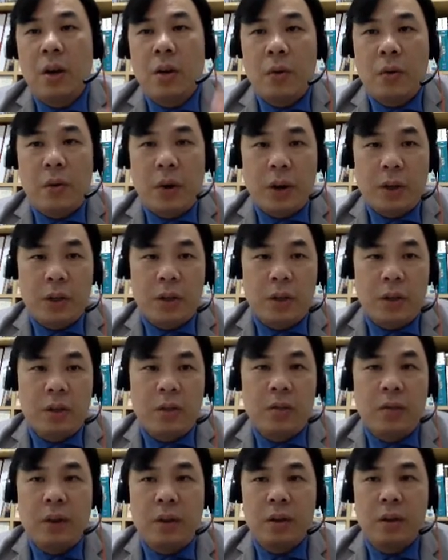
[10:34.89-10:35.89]
rational
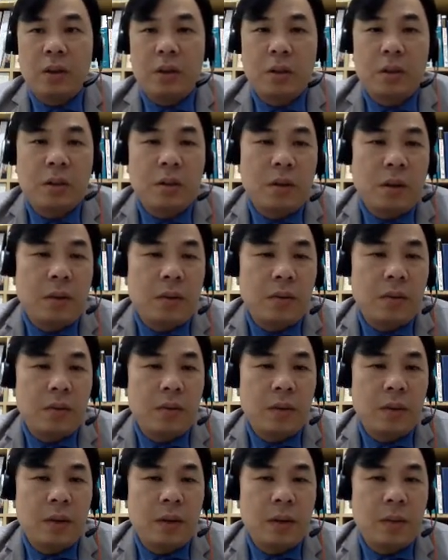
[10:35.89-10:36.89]
functions graph.
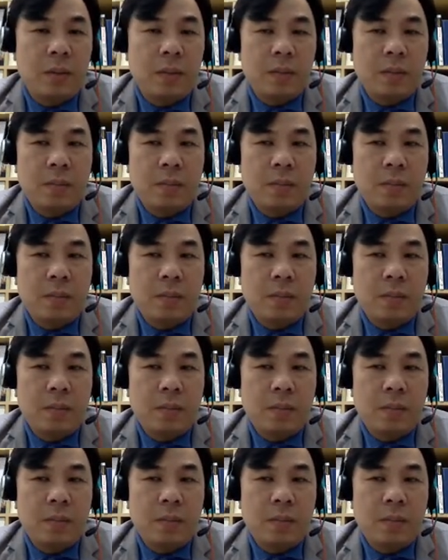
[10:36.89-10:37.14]
Right.